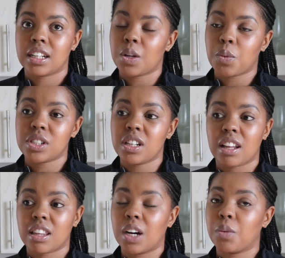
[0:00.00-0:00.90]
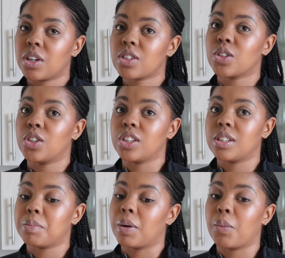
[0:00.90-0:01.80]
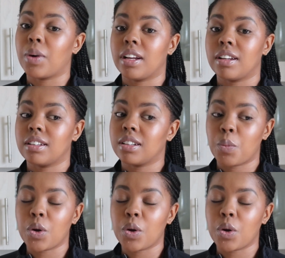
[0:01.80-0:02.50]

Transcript: There was nothing I wanted to cook, but when